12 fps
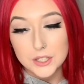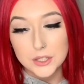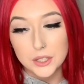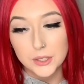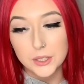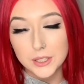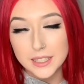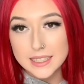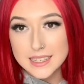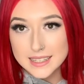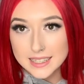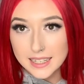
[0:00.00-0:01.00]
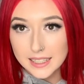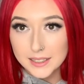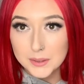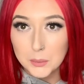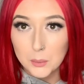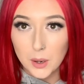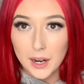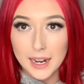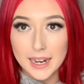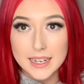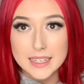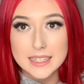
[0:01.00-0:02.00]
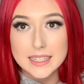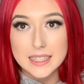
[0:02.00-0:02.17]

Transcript: So you can see why